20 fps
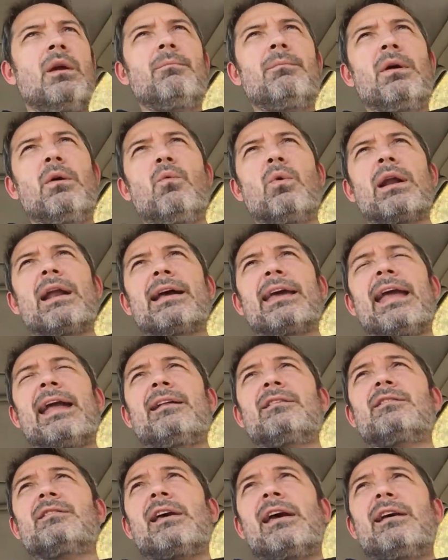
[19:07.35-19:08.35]
But what I
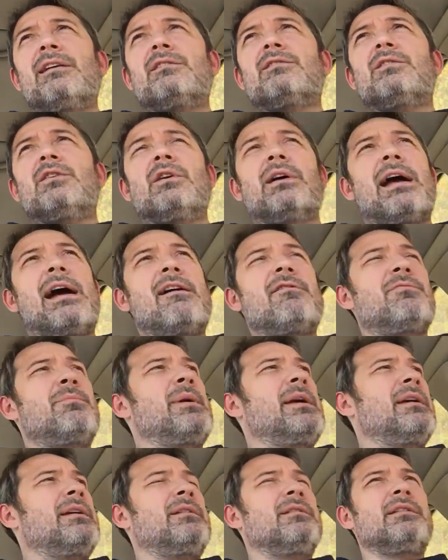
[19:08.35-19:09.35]
can say is there have
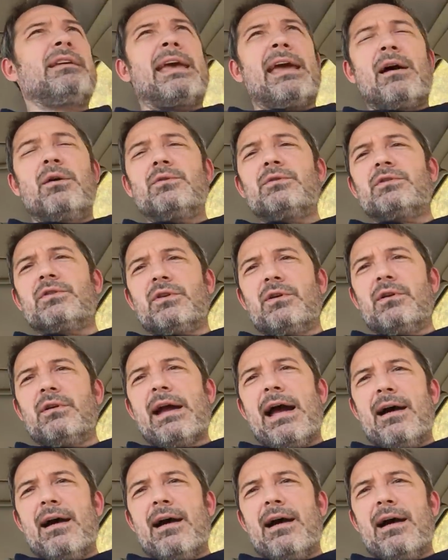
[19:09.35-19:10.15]
been counter